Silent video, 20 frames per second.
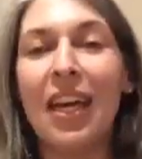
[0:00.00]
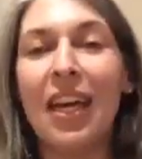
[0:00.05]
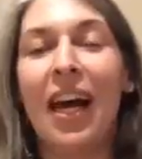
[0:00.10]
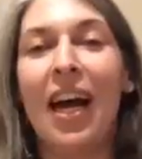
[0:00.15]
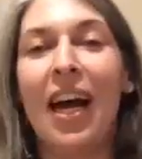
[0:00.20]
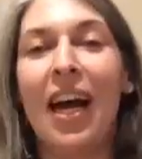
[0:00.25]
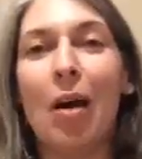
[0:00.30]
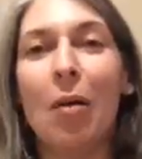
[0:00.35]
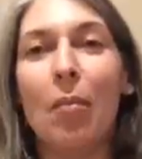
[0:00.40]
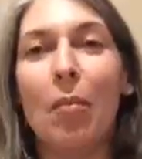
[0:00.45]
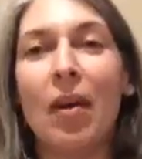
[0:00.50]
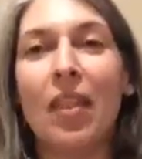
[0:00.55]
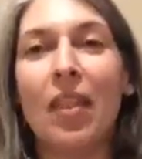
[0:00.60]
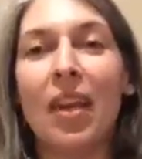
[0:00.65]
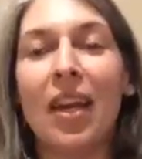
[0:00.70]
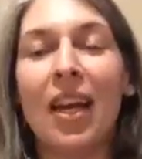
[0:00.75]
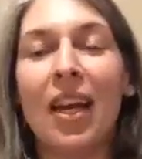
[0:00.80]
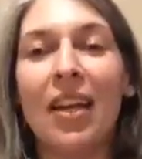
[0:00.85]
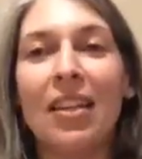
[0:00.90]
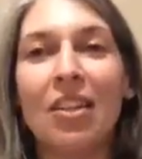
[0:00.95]
And then
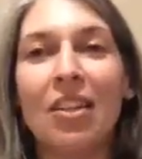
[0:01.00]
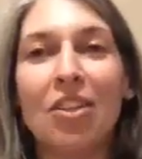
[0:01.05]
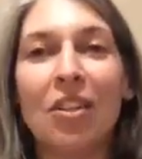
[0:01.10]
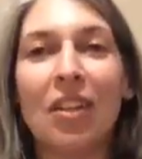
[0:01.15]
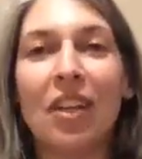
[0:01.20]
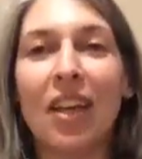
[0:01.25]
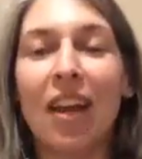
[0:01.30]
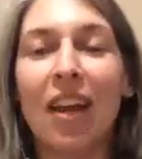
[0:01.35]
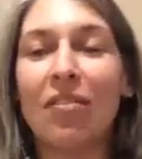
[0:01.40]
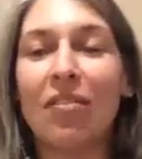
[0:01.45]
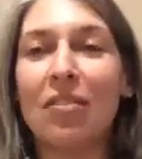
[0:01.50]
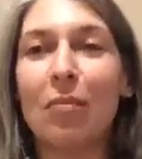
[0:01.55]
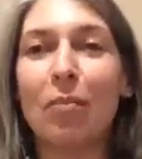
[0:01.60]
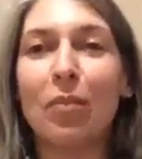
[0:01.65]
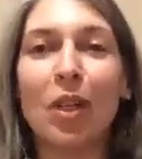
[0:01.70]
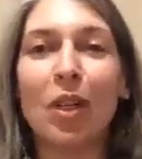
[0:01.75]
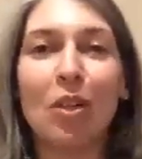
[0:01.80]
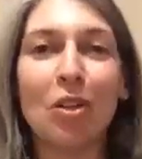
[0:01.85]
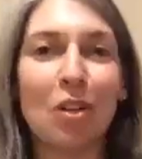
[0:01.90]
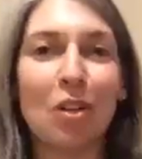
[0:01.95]
I additionally have some
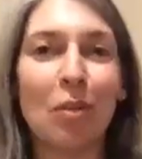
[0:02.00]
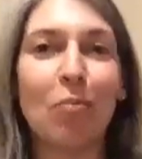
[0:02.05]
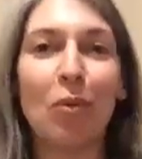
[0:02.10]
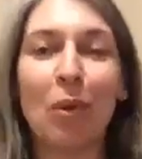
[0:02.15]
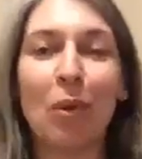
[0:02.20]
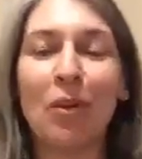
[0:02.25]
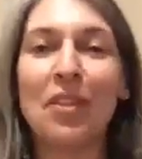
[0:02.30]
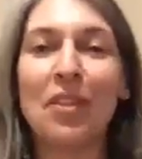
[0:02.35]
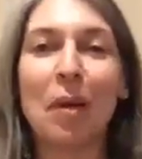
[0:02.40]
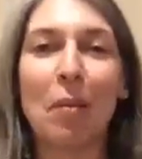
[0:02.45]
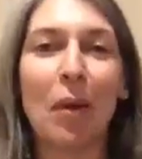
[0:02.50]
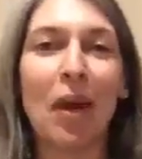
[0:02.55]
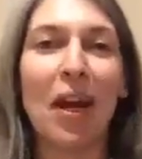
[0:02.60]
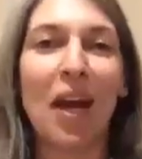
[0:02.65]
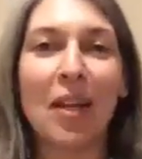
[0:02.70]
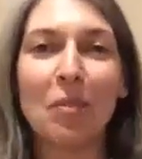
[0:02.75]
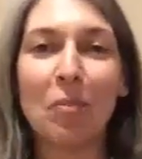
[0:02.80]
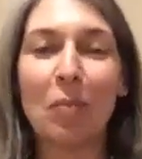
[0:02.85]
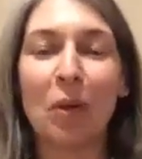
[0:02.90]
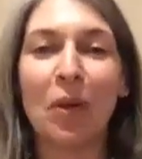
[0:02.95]
leadership roles at my
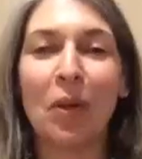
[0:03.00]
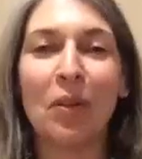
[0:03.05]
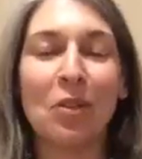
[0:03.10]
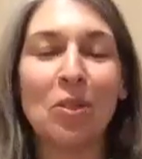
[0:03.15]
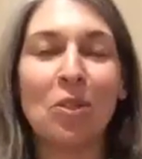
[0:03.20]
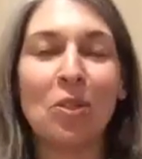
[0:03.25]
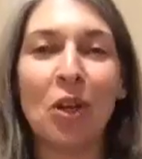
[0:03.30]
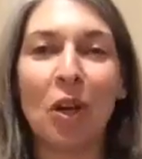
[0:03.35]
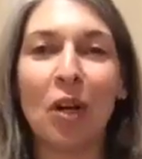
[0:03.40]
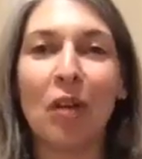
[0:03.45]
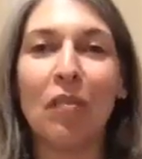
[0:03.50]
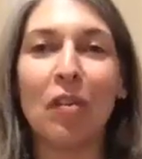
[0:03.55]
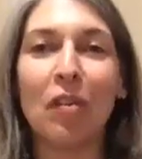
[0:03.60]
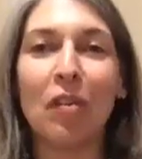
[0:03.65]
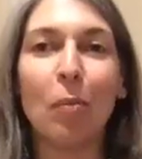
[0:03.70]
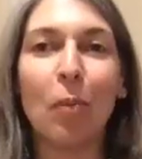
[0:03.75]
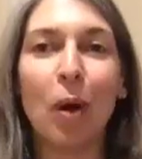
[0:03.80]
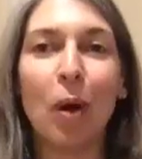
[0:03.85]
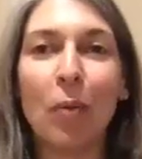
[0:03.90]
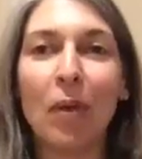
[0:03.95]
hospital as chair of the
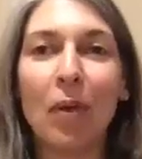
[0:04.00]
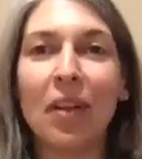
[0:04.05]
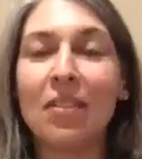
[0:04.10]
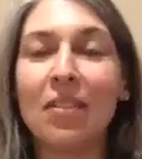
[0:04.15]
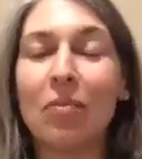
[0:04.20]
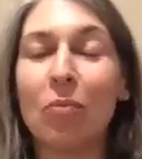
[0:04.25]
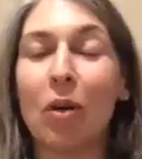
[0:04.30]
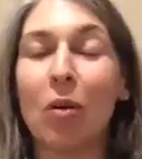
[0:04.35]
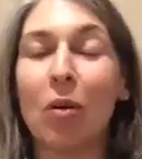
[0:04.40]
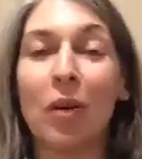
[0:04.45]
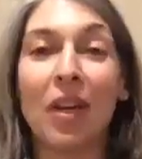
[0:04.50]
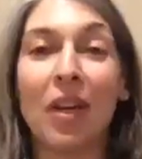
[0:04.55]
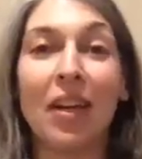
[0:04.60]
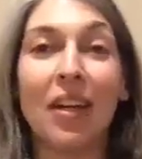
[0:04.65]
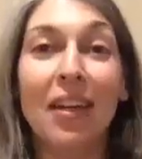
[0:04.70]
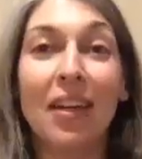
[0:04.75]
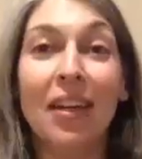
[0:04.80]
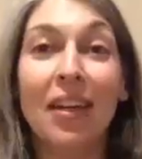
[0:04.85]
department, where we